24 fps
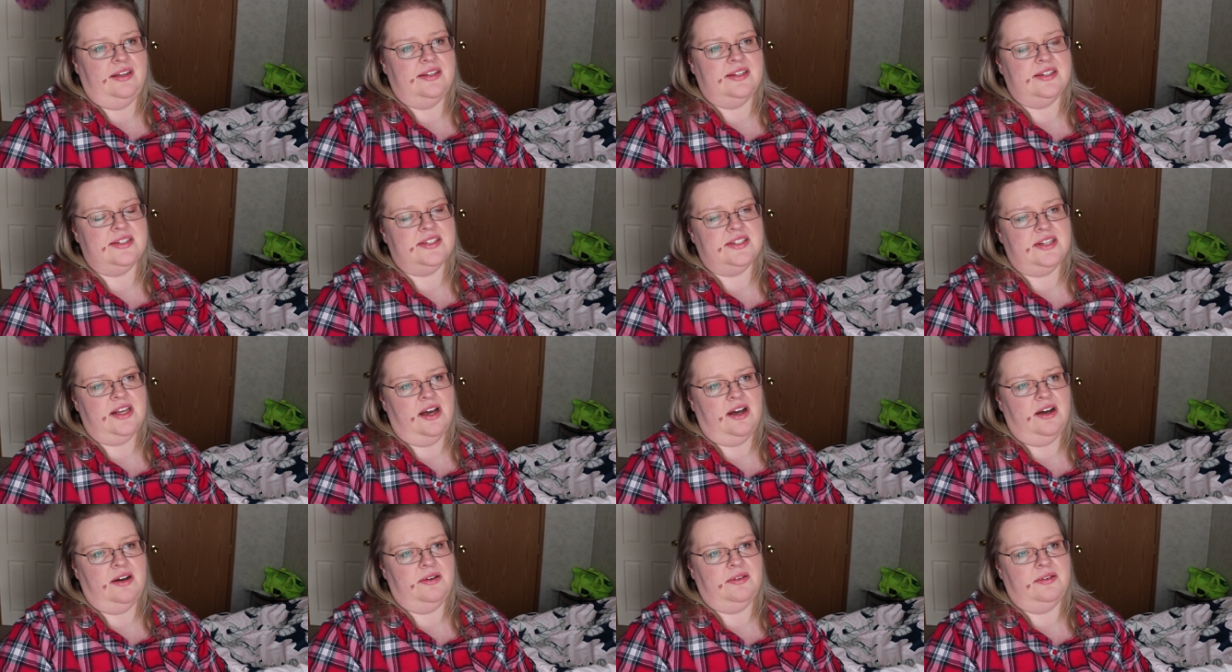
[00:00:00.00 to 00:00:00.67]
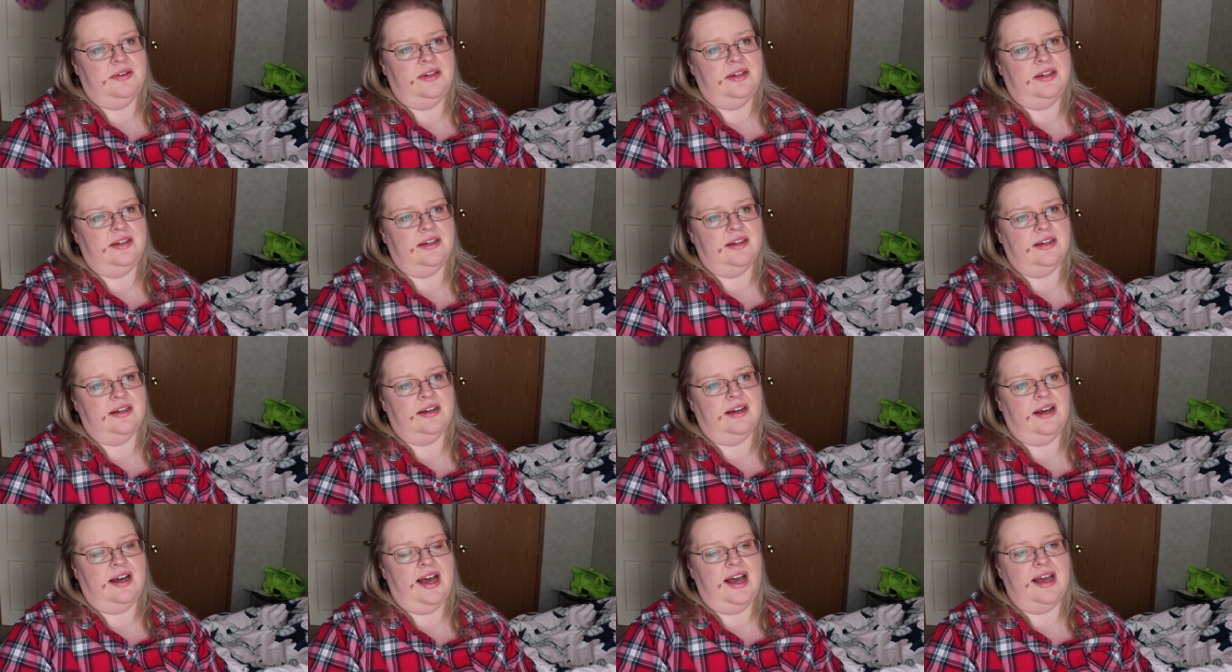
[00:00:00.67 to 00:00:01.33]
so
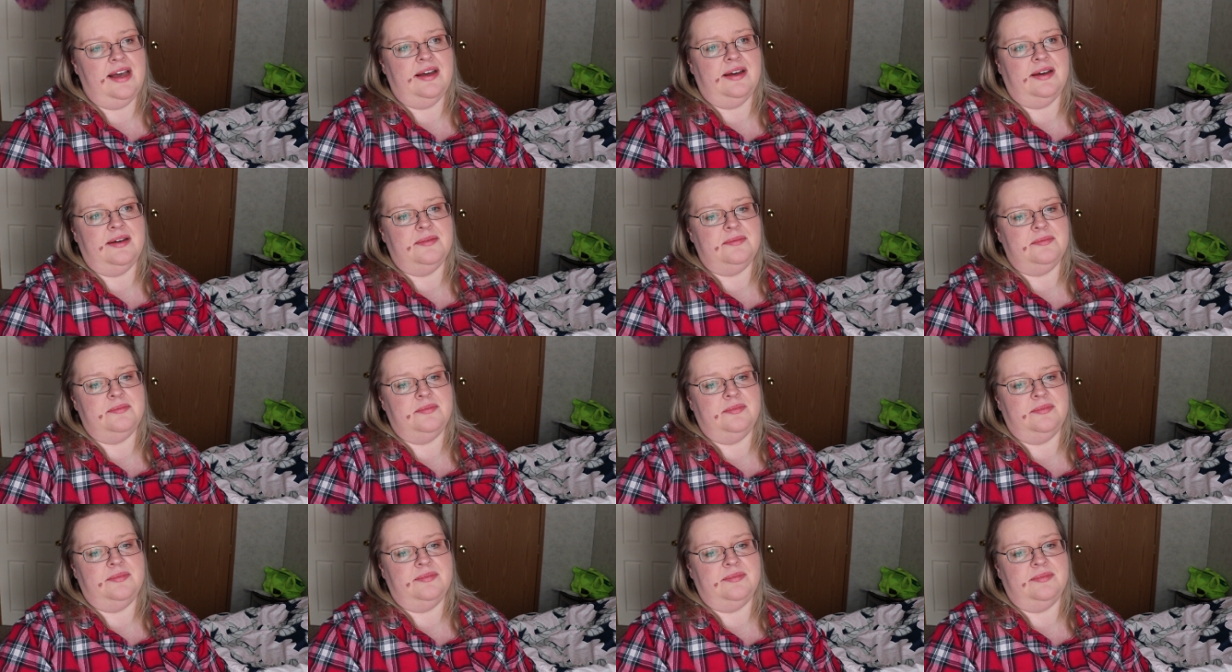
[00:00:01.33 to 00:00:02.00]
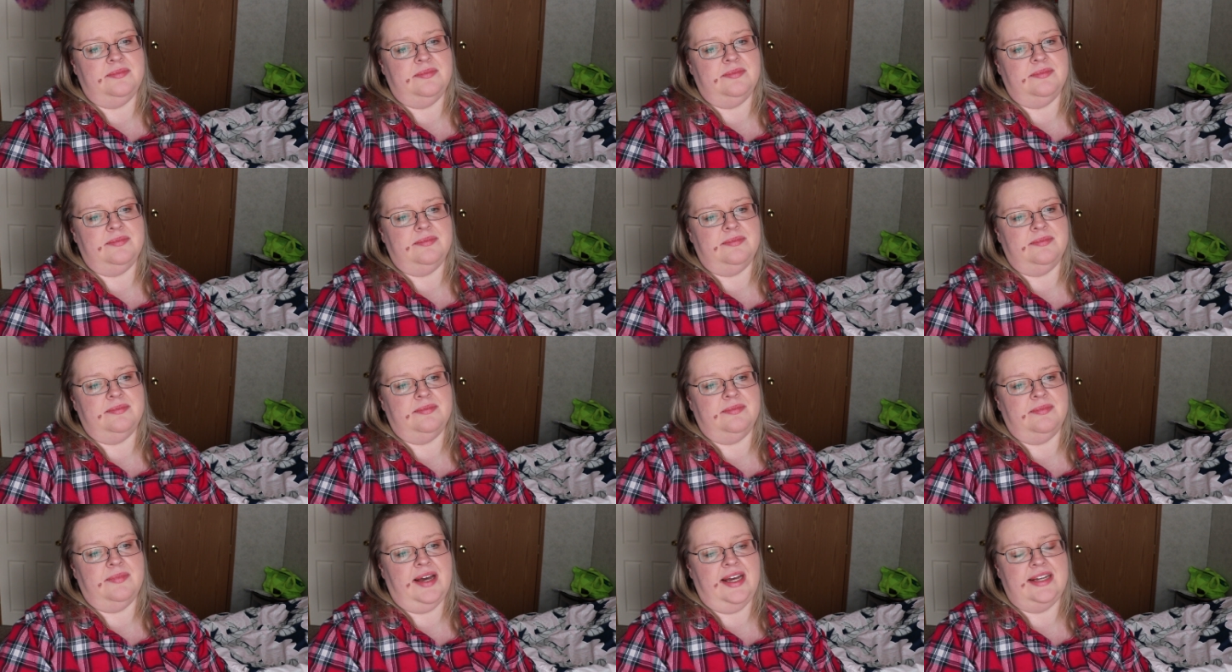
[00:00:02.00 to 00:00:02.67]
I, um,
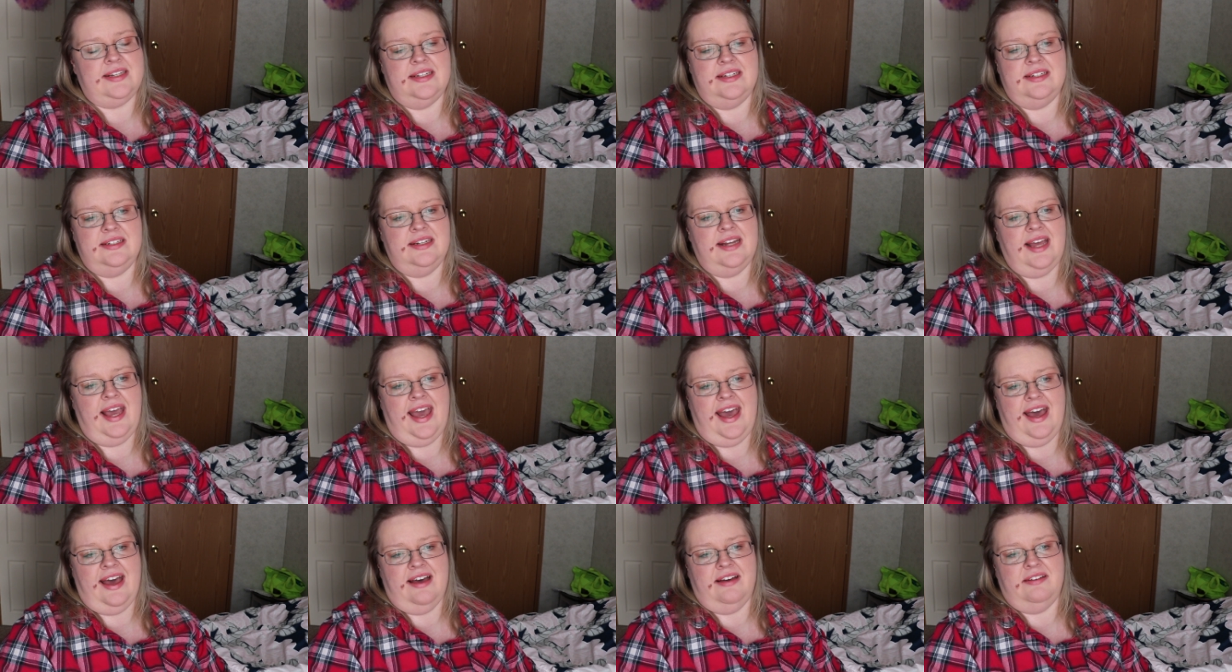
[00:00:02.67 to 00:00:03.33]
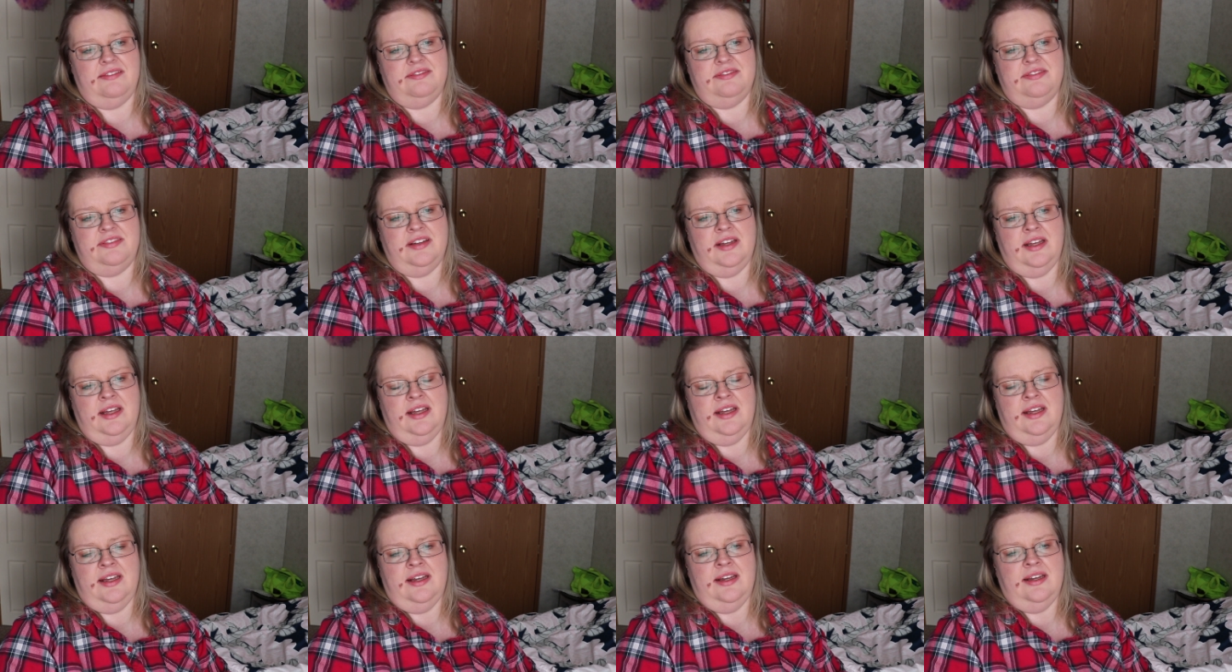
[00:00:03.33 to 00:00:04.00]
I didn't have,
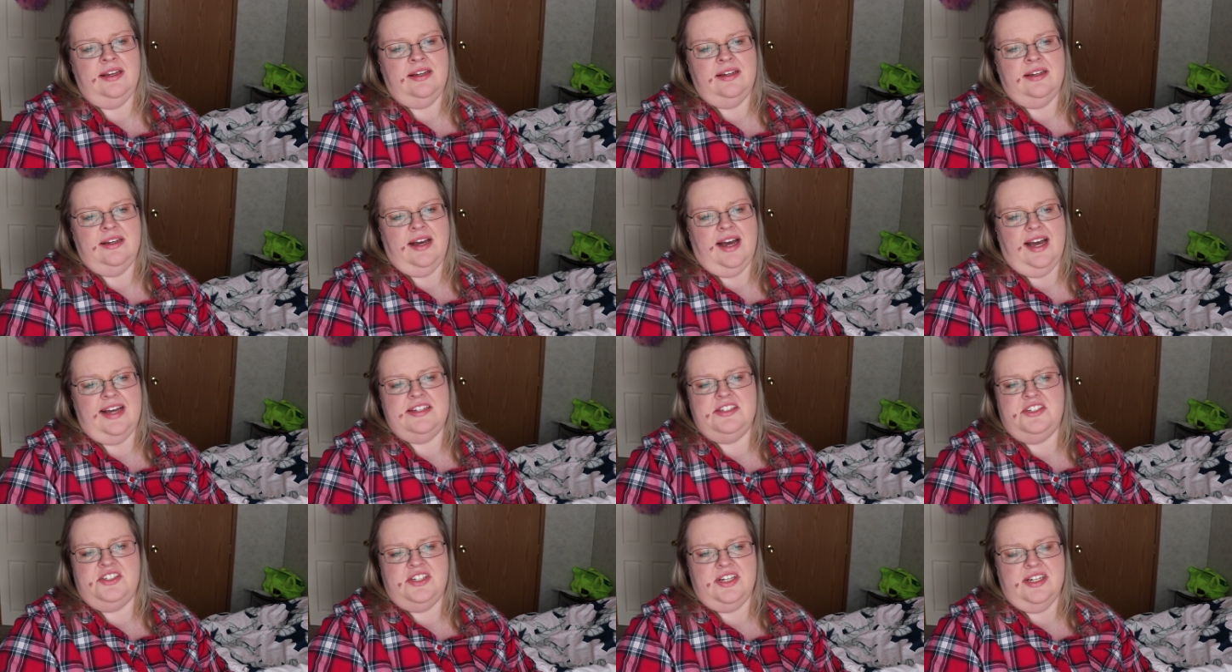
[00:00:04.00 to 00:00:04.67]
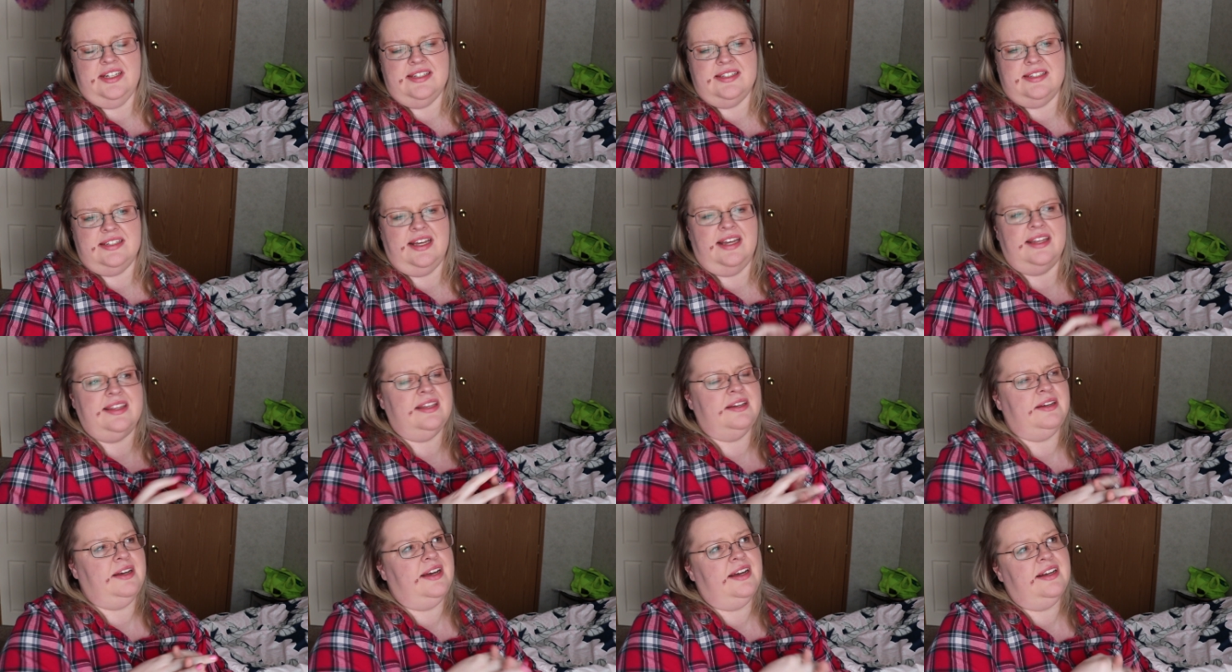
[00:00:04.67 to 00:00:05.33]
I just,
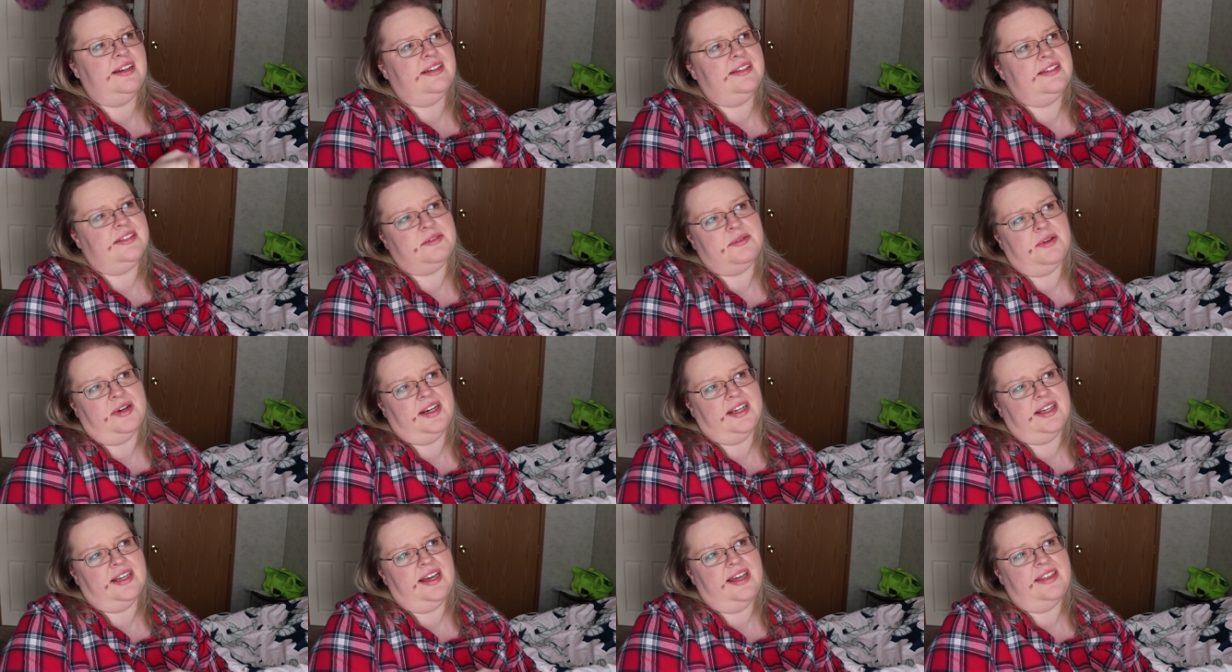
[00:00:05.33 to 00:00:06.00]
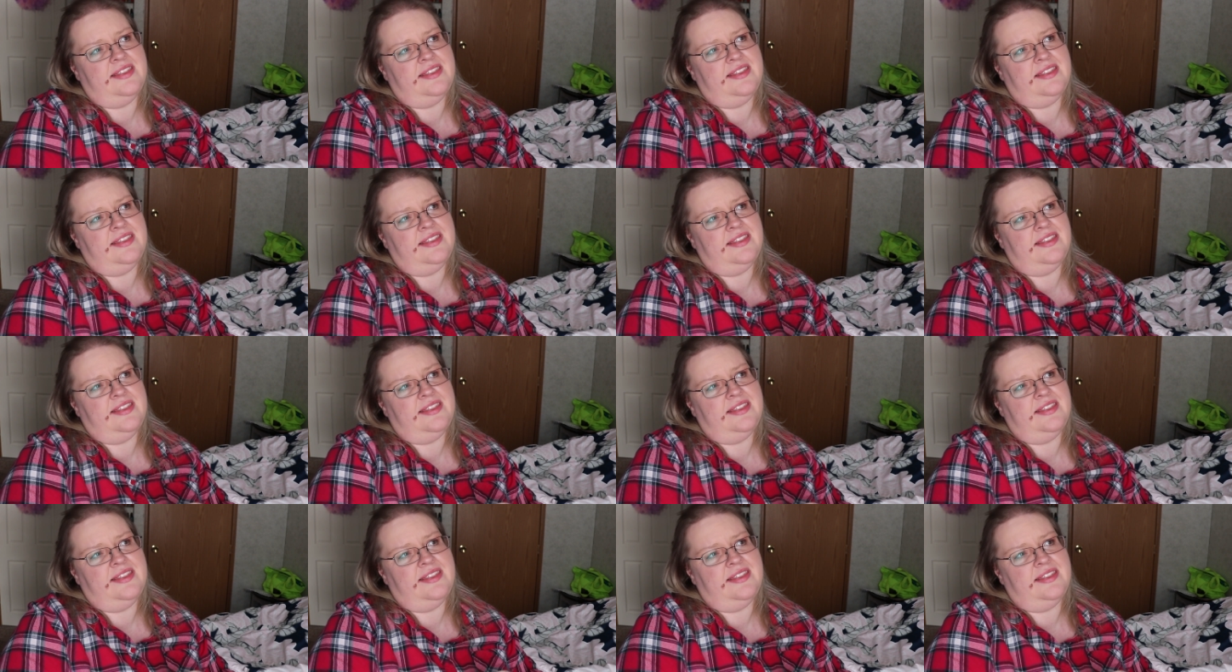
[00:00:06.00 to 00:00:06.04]
how did this work?